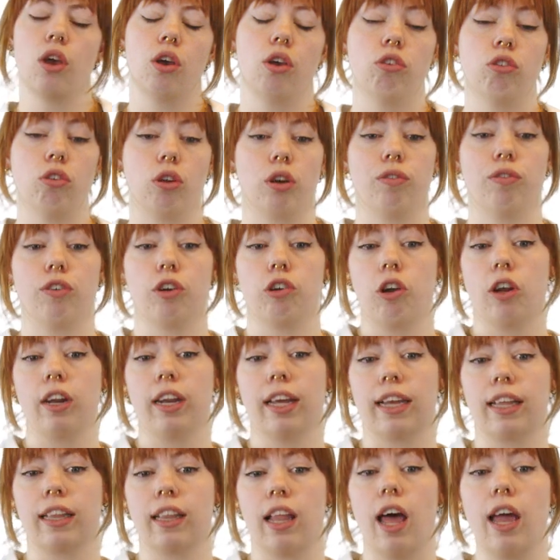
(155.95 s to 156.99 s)
So the
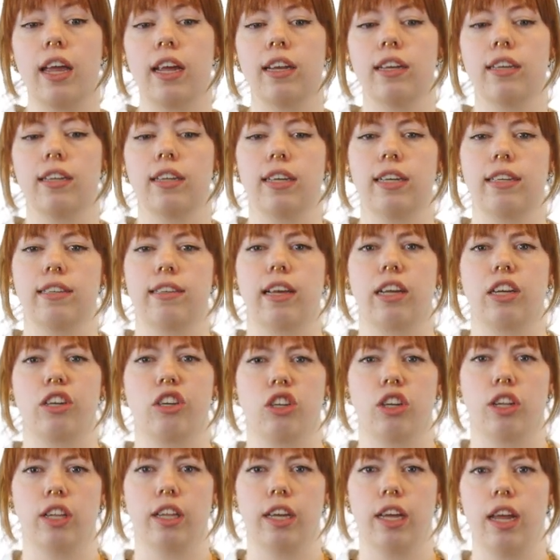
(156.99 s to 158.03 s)
photonic client is
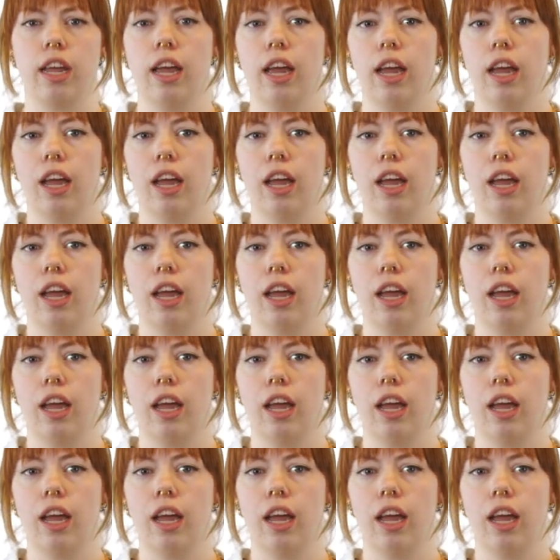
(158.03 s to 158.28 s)
actually